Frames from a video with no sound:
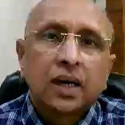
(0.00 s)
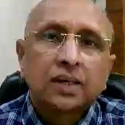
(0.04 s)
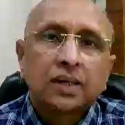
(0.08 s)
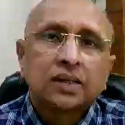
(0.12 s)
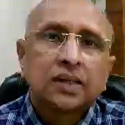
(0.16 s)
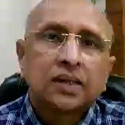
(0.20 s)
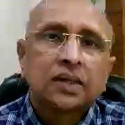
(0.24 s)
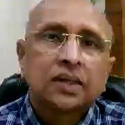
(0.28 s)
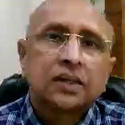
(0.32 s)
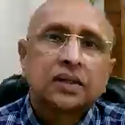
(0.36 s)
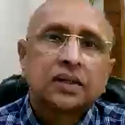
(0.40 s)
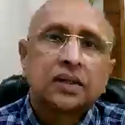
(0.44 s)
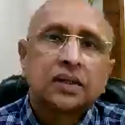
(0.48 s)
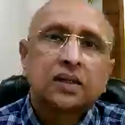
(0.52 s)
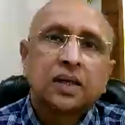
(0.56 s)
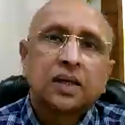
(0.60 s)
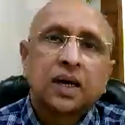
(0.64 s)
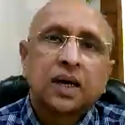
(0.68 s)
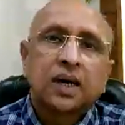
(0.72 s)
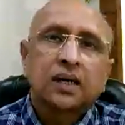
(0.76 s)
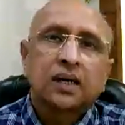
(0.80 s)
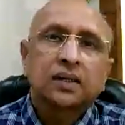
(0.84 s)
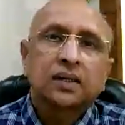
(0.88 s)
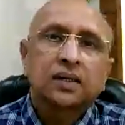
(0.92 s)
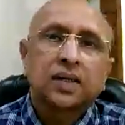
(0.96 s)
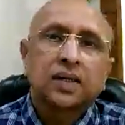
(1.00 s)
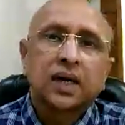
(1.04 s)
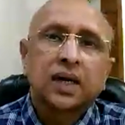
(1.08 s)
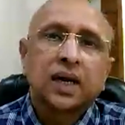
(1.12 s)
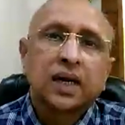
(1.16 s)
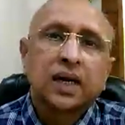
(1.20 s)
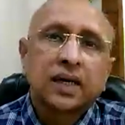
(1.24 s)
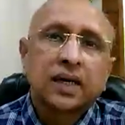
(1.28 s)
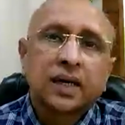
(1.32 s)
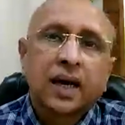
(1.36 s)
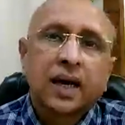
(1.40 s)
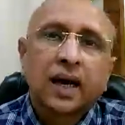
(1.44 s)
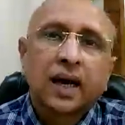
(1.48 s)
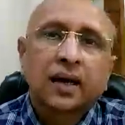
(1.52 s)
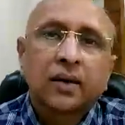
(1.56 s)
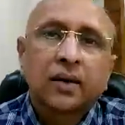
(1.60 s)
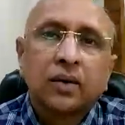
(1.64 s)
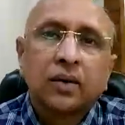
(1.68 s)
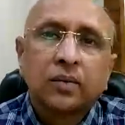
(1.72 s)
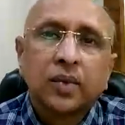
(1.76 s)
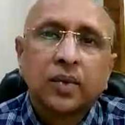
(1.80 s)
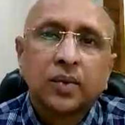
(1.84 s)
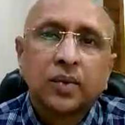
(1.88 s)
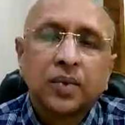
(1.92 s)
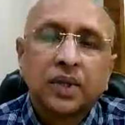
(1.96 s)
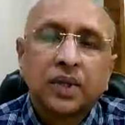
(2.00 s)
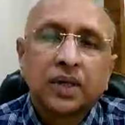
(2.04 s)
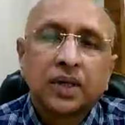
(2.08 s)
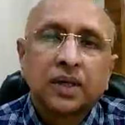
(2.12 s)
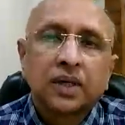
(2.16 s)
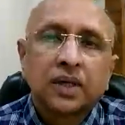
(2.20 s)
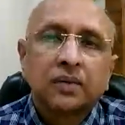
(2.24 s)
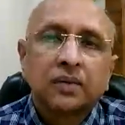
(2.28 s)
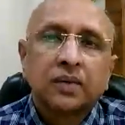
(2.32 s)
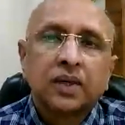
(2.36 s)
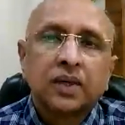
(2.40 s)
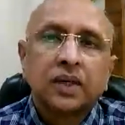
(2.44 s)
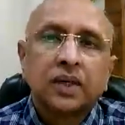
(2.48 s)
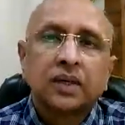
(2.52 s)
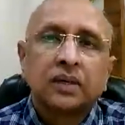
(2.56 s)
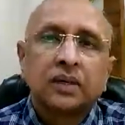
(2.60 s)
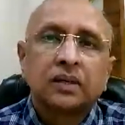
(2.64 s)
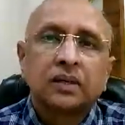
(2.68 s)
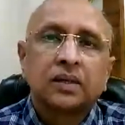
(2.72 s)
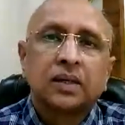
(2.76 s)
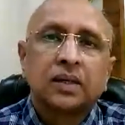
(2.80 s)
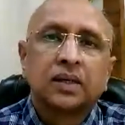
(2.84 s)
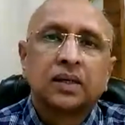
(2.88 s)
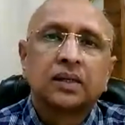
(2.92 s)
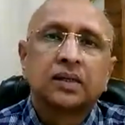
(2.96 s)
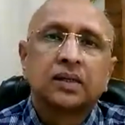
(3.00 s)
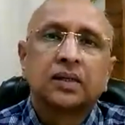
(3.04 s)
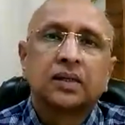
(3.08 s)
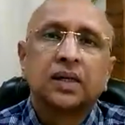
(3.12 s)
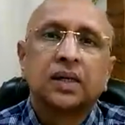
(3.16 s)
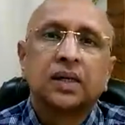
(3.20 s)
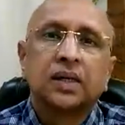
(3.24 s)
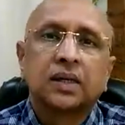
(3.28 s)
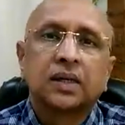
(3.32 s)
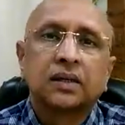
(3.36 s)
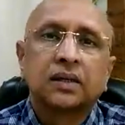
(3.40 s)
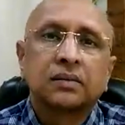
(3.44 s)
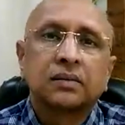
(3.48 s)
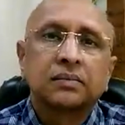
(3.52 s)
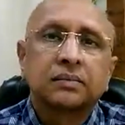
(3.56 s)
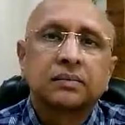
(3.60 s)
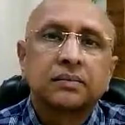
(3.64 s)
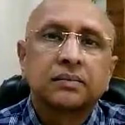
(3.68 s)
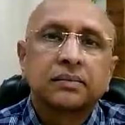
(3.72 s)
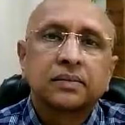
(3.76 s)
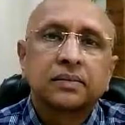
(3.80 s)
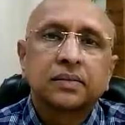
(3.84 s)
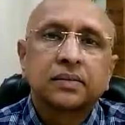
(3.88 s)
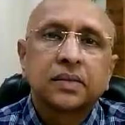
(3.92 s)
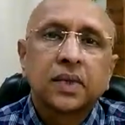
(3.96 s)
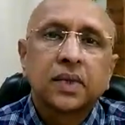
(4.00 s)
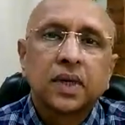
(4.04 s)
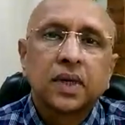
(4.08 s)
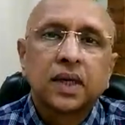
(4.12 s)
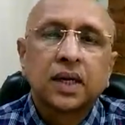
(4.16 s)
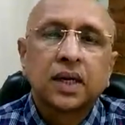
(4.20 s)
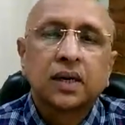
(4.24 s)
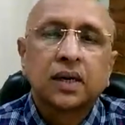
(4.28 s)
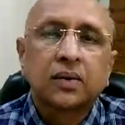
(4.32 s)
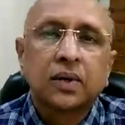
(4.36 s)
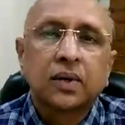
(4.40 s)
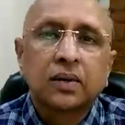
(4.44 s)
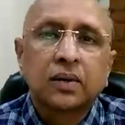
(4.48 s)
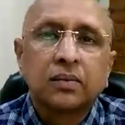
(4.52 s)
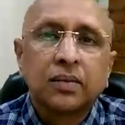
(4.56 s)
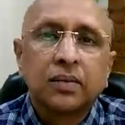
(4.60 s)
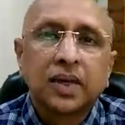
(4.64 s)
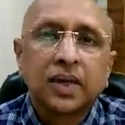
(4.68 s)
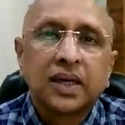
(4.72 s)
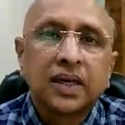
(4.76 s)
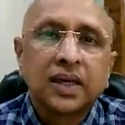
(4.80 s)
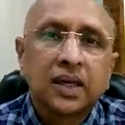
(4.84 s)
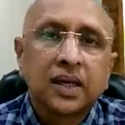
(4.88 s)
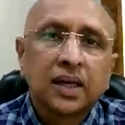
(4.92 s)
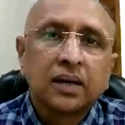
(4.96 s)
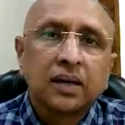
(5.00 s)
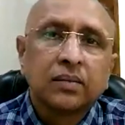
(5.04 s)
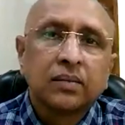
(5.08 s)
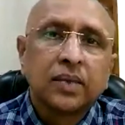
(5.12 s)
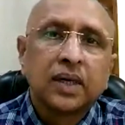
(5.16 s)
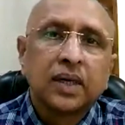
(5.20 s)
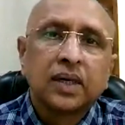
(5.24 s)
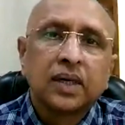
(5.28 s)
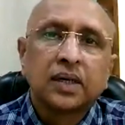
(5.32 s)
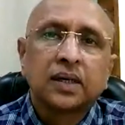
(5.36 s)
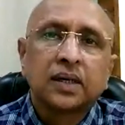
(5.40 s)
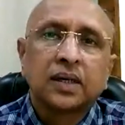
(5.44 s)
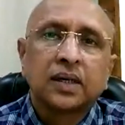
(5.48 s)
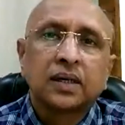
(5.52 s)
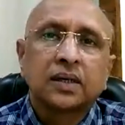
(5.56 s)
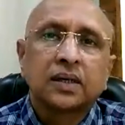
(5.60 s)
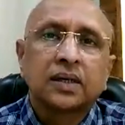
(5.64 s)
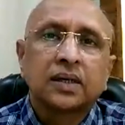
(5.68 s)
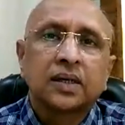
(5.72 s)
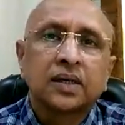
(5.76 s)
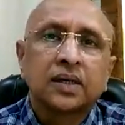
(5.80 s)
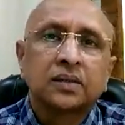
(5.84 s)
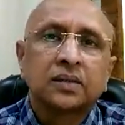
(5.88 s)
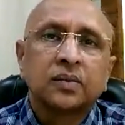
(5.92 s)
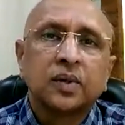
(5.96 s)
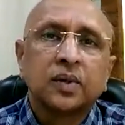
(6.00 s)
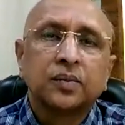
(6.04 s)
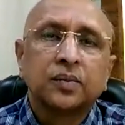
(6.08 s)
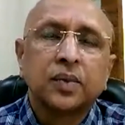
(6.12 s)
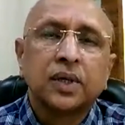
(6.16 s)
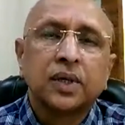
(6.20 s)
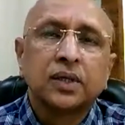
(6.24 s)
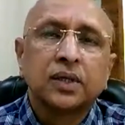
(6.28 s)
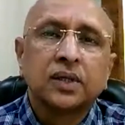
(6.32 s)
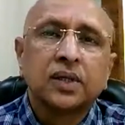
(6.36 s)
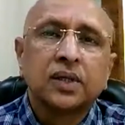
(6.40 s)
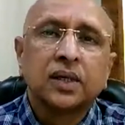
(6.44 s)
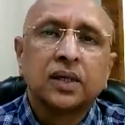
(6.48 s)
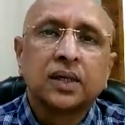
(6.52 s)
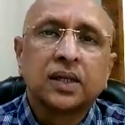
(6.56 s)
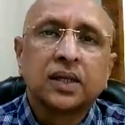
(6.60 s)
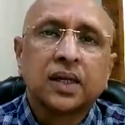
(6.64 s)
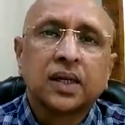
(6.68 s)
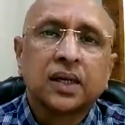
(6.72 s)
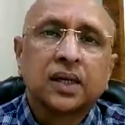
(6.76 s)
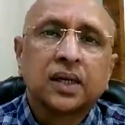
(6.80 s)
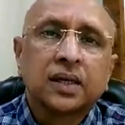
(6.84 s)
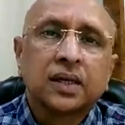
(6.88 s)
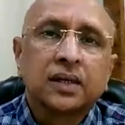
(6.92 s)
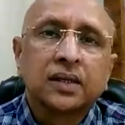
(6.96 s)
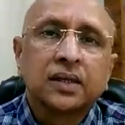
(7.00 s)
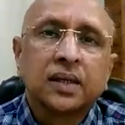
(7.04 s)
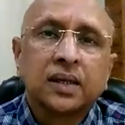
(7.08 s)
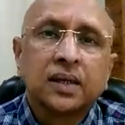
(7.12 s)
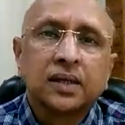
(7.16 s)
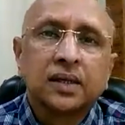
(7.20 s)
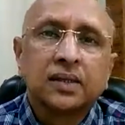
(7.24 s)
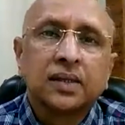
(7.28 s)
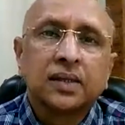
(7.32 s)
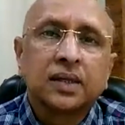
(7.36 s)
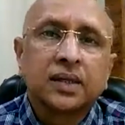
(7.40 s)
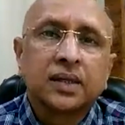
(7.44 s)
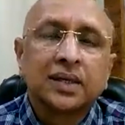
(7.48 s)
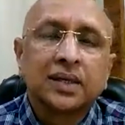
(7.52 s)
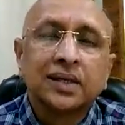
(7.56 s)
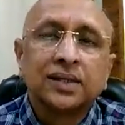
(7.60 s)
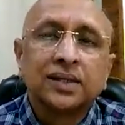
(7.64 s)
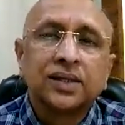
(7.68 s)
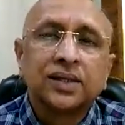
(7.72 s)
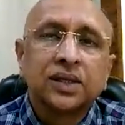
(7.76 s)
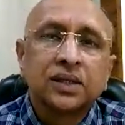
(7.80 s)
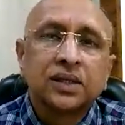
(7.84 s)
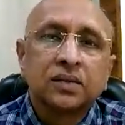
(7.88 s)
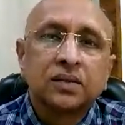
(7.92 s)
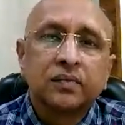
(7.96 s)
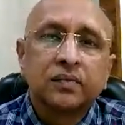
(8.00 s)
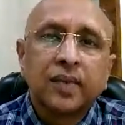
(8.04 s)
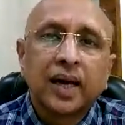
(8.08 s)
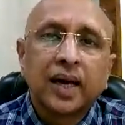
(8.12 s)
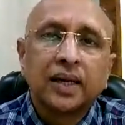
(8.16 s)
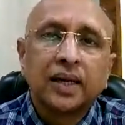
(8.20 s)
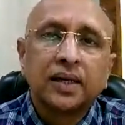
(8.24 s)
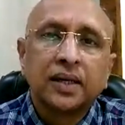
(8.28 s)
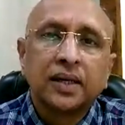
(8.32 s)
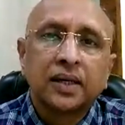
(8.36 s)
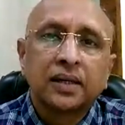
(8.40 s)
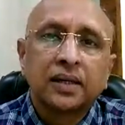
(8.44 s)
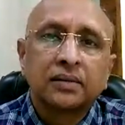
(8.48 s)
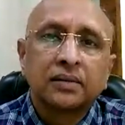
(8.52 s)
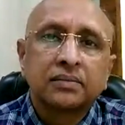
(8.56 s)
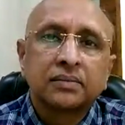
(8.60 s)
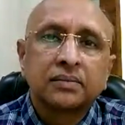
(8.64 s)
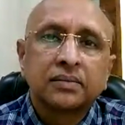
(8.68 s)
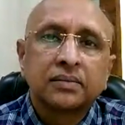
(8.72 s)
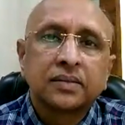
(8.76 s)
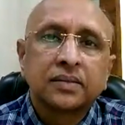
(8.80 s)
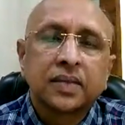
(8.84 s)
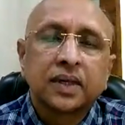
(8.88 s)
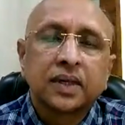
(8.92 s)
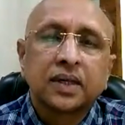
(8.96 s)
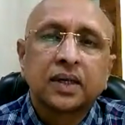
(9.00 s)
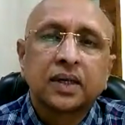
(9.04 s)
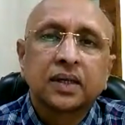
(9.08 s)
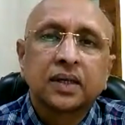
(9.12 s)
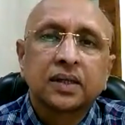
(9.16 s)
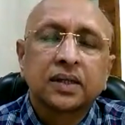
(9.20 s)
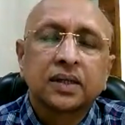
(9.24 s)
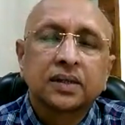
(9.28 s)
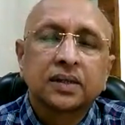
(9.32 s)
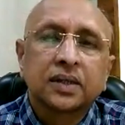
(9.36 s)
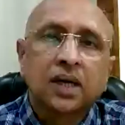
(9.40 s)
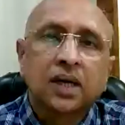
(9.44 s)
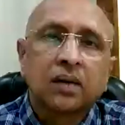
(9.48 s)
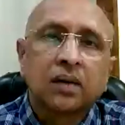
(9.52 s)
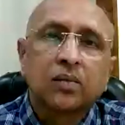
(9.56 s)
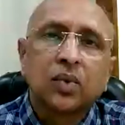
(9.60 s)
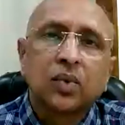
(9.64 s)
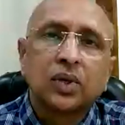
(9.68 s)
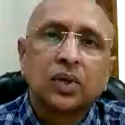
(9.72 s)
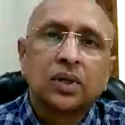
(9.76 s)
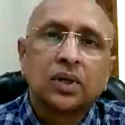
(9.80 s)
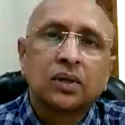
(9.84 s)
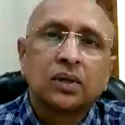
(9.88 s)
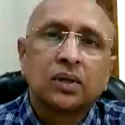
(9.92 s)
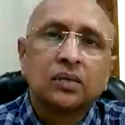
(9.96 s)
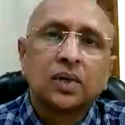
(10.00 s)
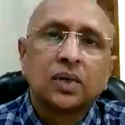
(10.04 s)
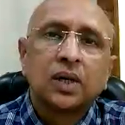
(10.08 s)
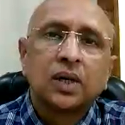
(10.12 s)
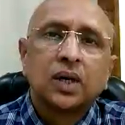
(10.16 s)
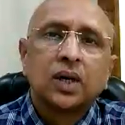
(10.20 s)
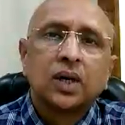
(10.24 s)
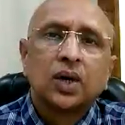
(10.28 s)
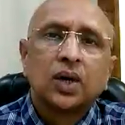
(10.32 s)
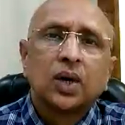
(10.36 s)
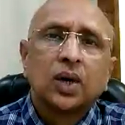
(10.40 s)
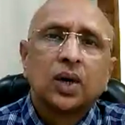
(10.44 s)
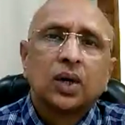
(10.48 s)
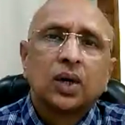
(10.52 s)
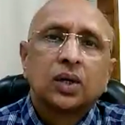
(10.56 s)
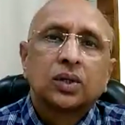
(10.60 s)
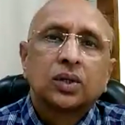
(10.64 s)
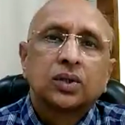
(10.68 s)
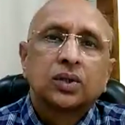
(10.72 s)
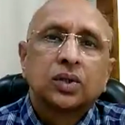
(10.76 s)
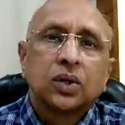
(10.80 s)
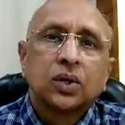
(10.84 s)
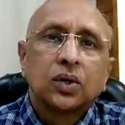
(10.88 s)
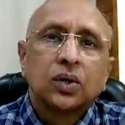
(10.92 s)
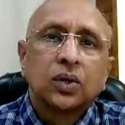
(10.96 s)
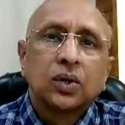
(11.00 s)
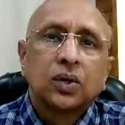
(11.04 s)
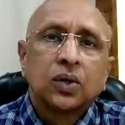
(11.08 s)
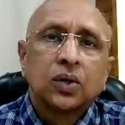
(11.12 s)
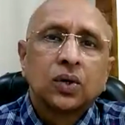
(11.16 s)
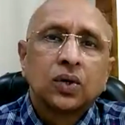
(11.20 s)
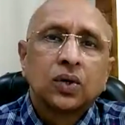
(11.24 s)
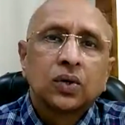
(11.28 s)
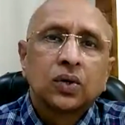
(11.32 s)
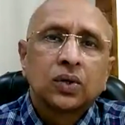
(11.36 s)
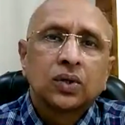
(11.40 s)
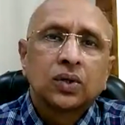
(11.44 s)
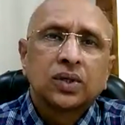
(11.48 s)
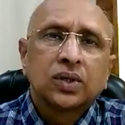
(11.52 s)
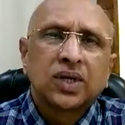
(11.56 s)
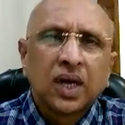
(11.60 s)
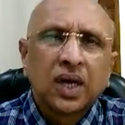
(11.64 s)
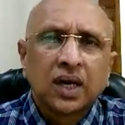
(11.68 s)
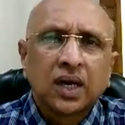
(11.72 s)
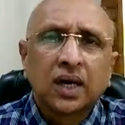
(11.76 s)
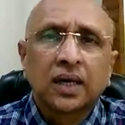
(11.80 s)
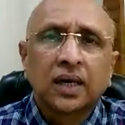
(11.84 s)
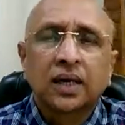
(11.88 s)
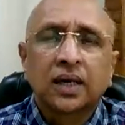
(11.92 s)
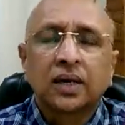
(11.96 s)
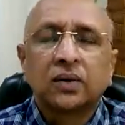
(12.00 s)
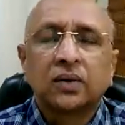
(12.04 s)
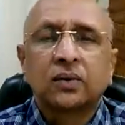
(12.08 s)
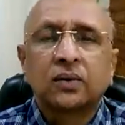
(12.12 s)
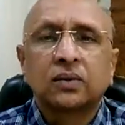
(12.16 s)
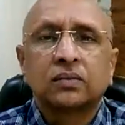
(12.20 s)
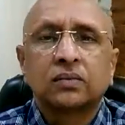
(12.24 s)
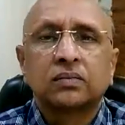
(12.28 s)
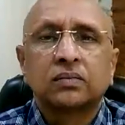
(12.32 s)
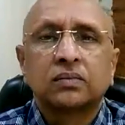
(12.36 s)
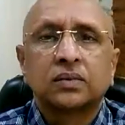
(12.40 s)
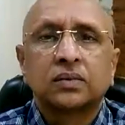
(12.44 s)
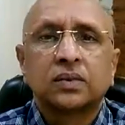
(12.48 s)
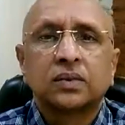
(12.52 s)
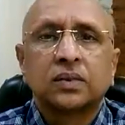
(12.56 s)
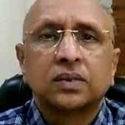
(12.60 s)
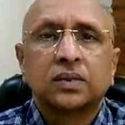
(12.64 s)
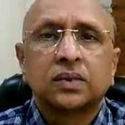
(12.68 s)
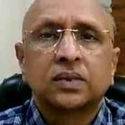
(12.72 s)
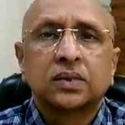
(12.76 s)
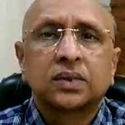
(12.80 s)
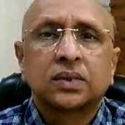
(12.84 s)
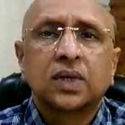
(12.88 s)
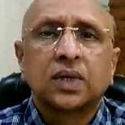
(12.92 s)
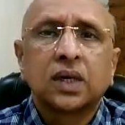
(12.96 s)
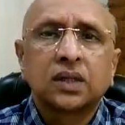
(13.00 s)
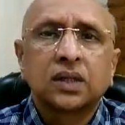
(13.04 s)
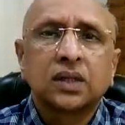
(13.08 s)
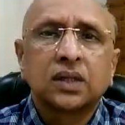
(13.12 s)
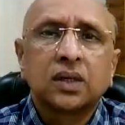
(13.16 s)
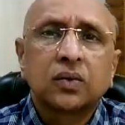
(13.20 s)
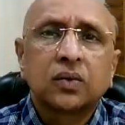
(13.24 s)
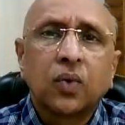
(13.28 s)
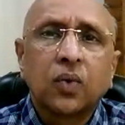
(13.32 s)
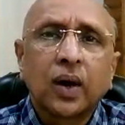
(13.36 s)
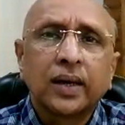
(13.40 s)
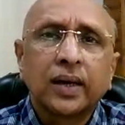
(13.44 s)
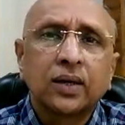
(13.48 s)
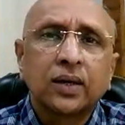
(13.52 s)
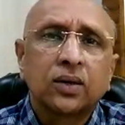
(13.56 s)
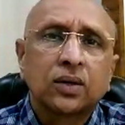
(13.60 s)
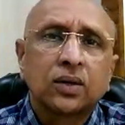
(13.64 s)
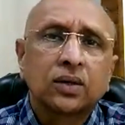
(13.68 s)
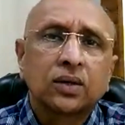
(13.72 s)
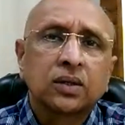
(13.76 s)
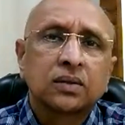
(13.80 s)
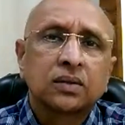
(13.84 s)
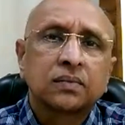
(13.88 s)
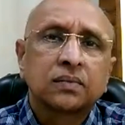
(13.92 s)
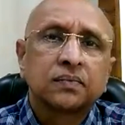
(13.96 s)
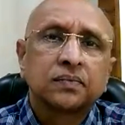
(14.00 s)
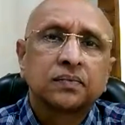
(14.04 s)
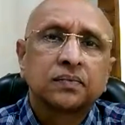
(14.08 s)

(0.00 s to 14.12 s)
I said, "Sir, shall I try homeopathic remedy? It is there in our Materia Medica. It has been mentioned that there is a religious mania under the stramonium. So shall I give?" Sir said, "Why not?"